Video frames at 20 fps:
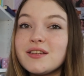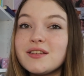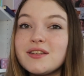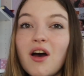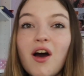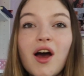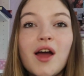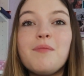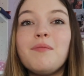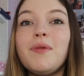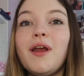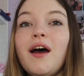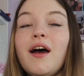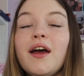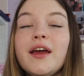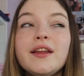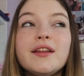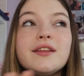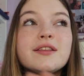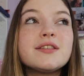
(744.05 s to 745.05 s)

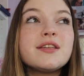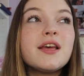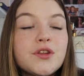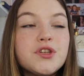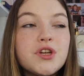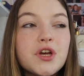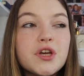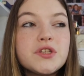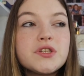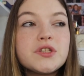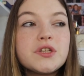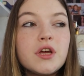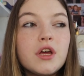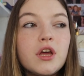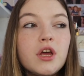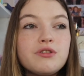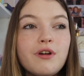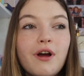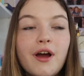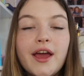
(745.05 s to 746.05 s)
timelines, just
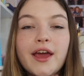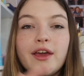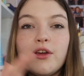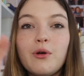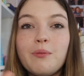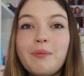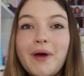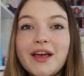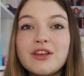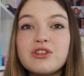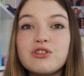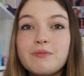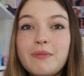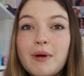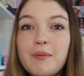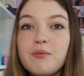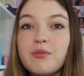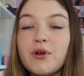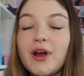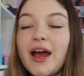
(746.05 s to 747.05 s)
trying your best to
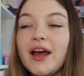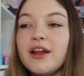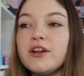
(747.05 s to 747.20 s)
remember it.